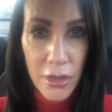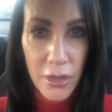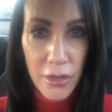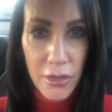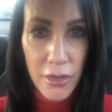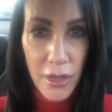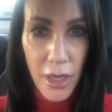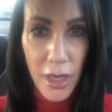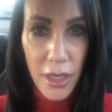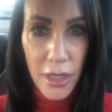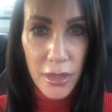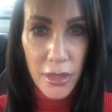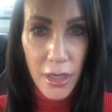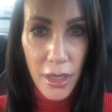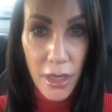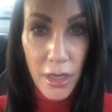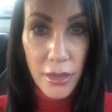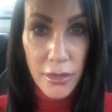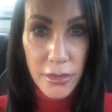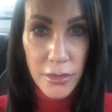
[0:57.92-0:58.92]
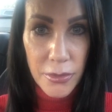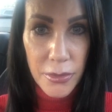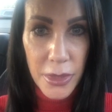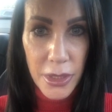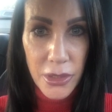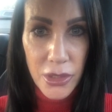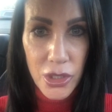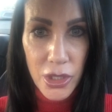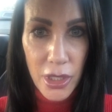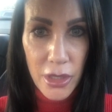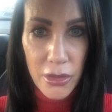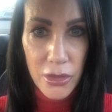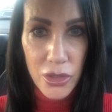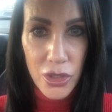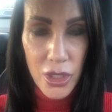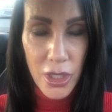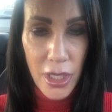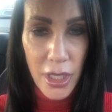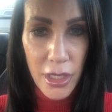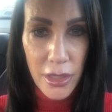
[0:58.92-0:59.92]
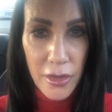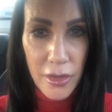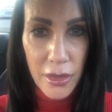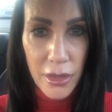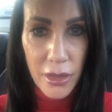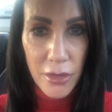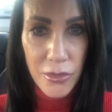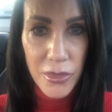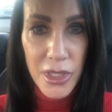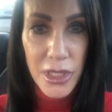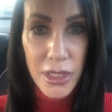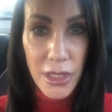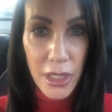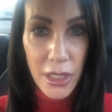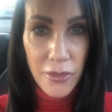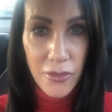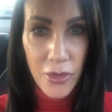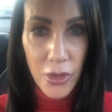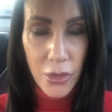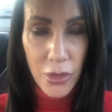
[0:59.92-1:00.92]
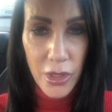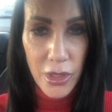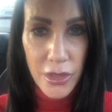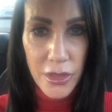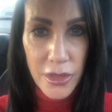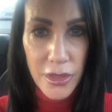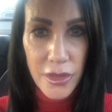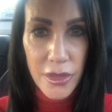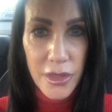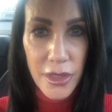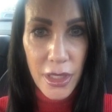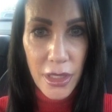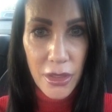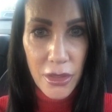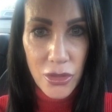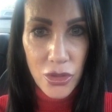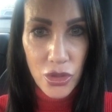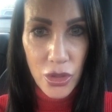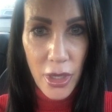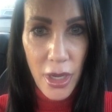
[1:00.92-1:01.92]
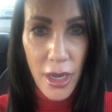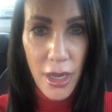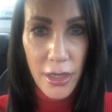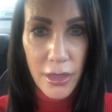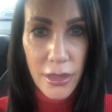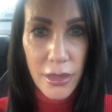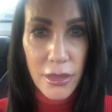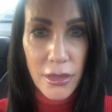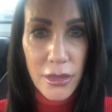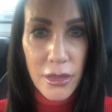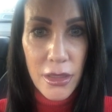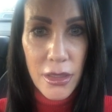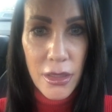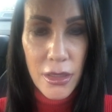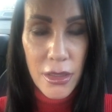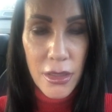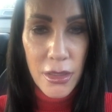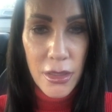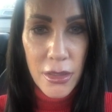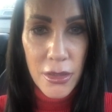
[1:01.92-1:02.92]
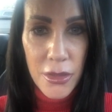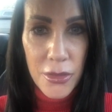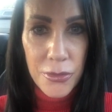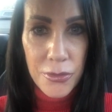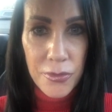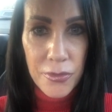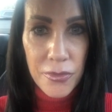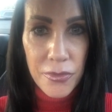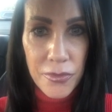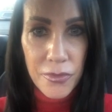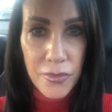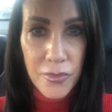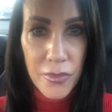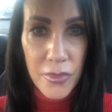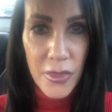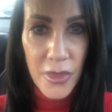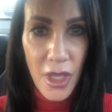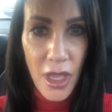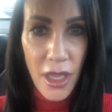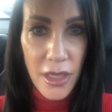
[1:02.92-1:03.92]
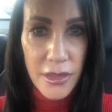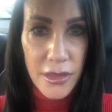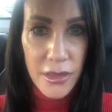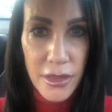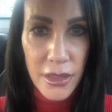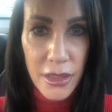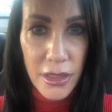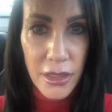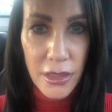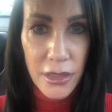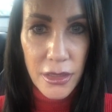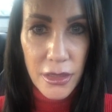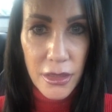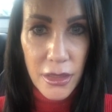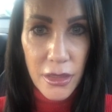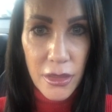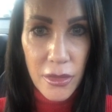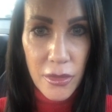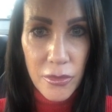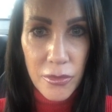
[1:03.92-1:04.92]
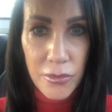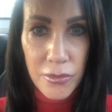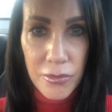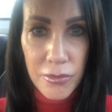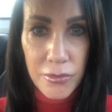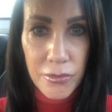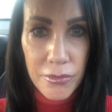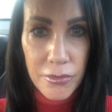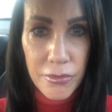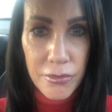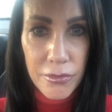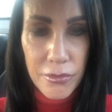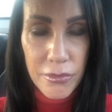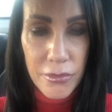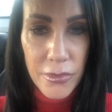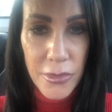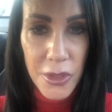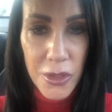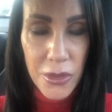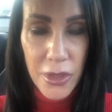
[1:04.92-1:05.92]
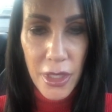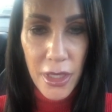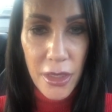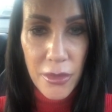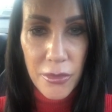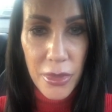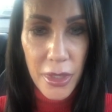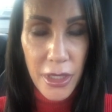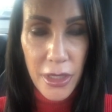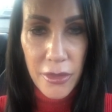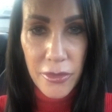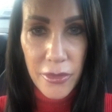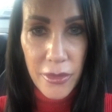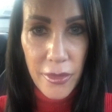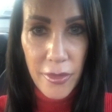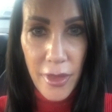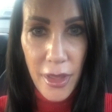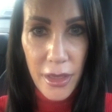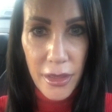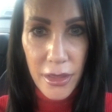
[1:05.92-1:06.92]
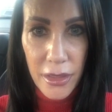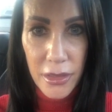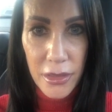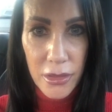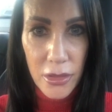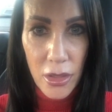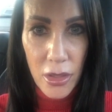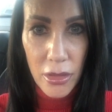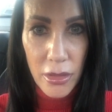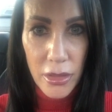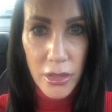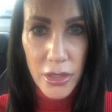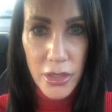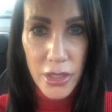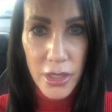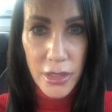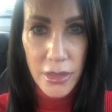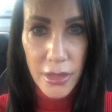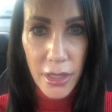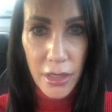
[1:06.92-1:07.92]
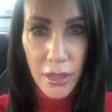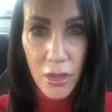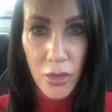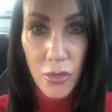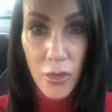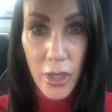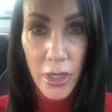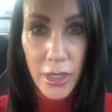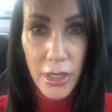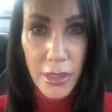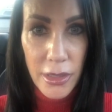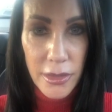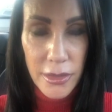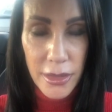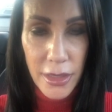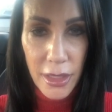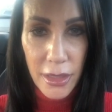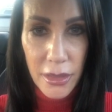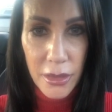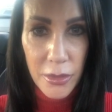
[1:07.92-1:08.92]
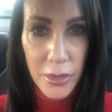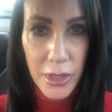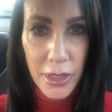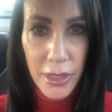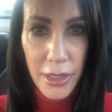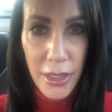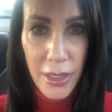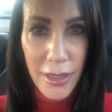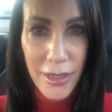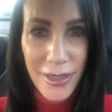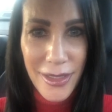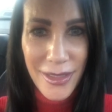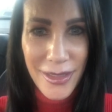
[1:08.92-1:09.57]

that has a big challenge ahead of them. Stay focused and stay on track. And I think um, you can't pay for that kind of knowledge. He's like a walking encyclopedia.